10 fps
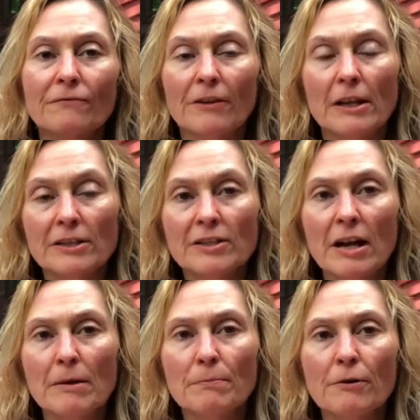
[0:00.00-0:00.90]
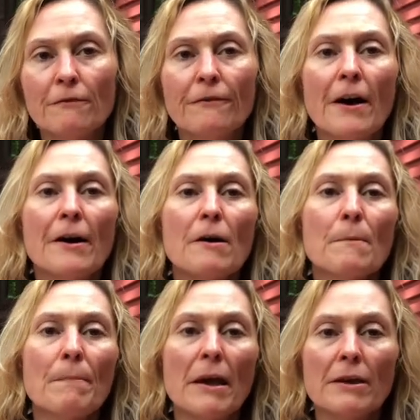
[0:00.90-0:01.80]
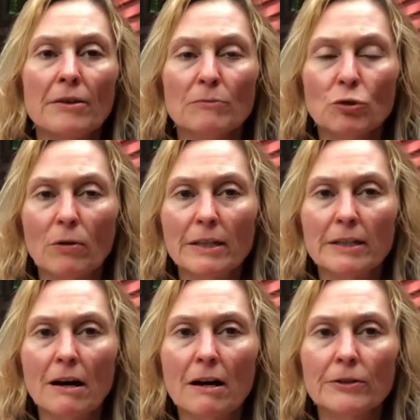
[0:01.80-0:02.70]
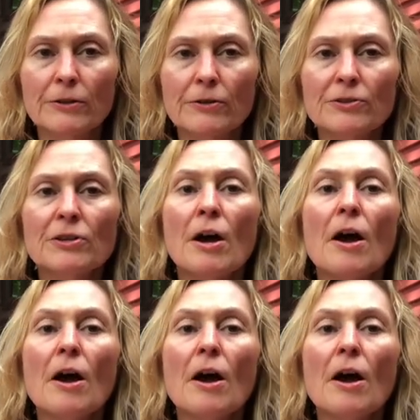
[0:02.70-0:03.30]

fill out a style profile, pay them $20.